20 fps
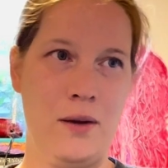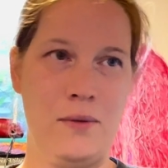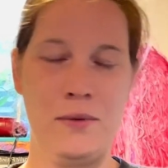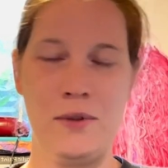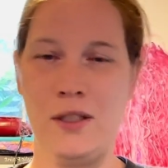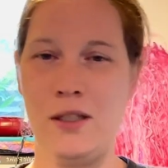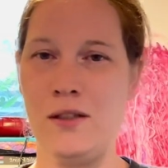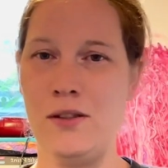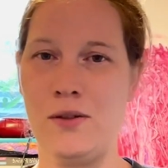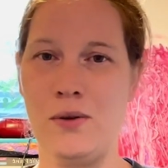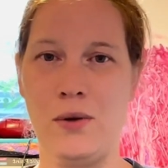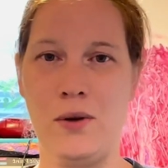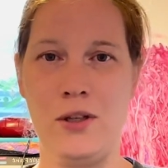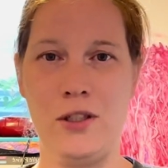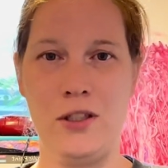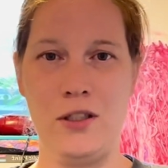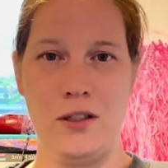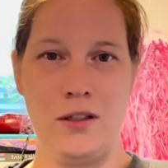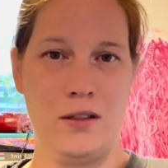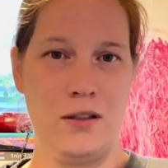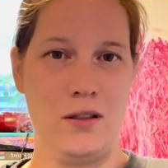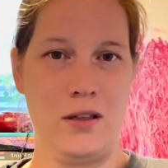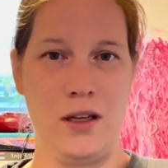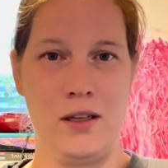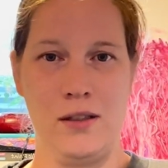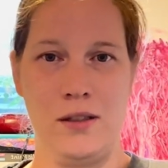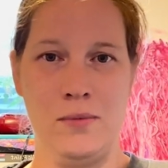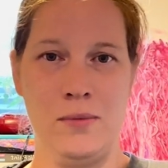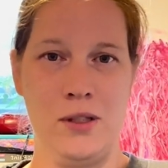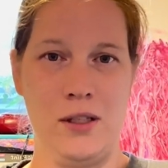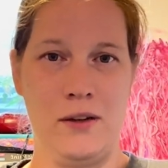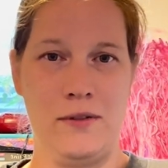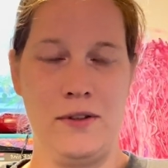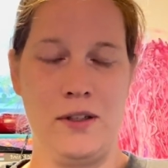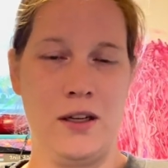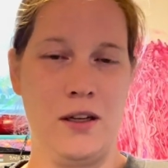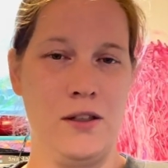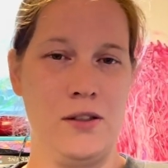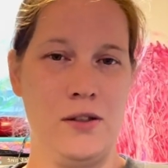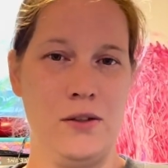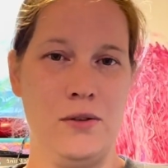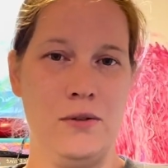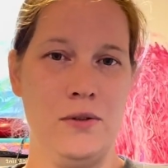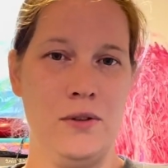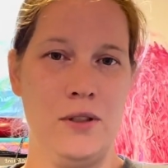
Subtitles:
I went to the store just to get some stuff to get us through